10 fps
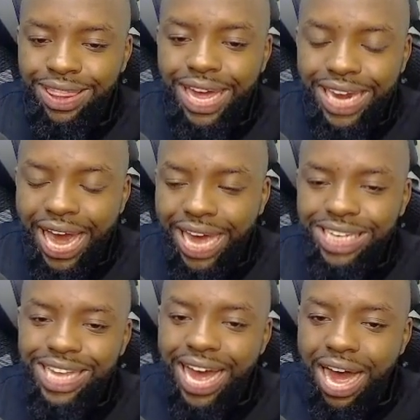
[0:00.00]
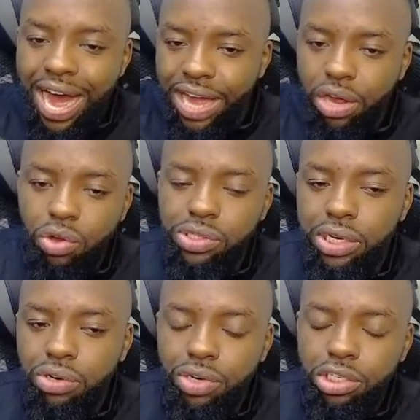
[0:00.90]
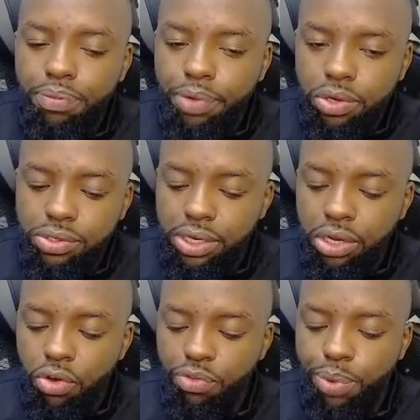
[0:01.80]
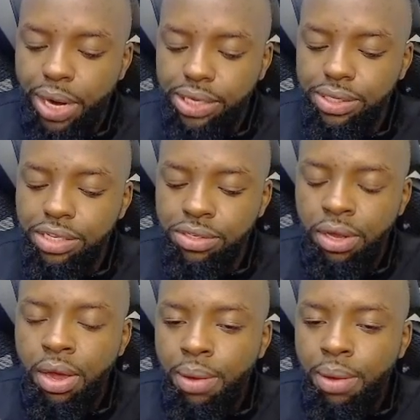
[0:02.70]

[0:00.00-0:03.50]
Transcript: that has a higher concentration, because think of price as